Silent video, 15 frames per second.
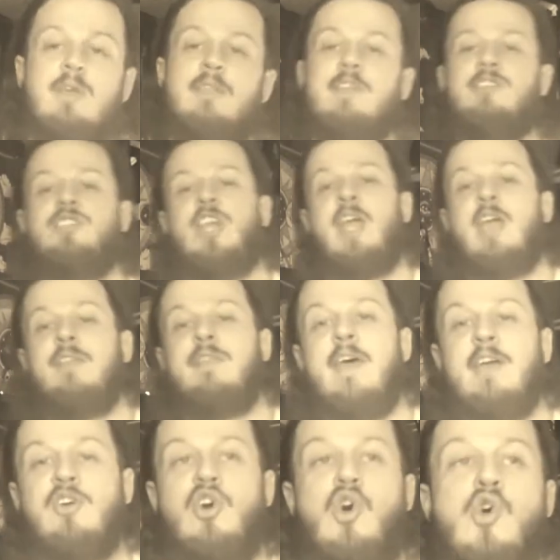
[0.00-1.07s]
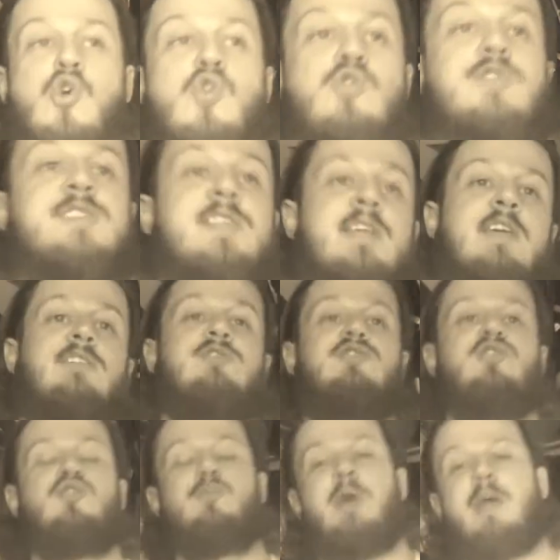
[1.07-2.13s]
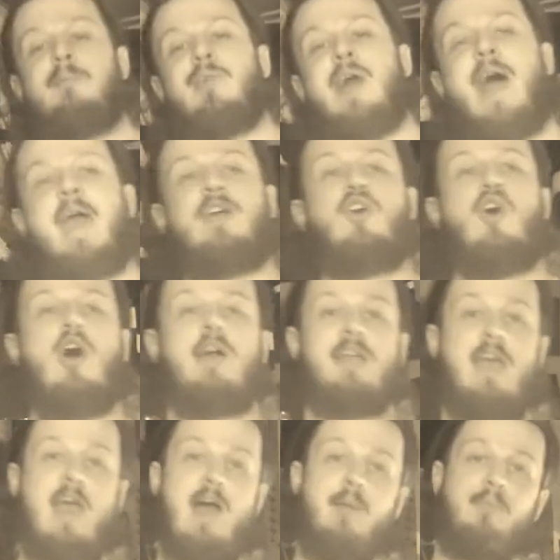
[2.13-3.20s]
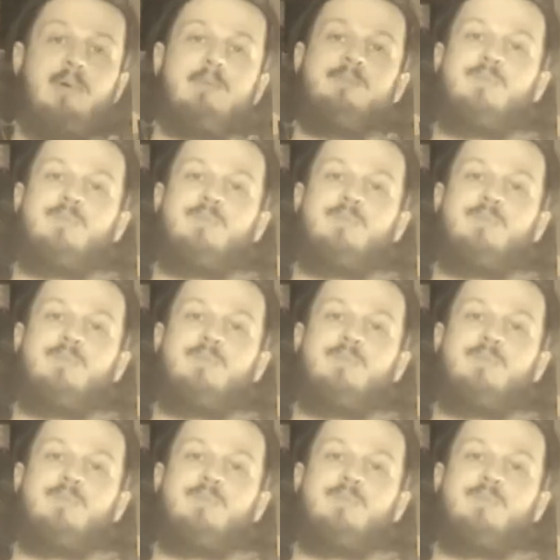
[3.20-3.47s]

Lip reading: the chain that goes into my Blackhawk amp.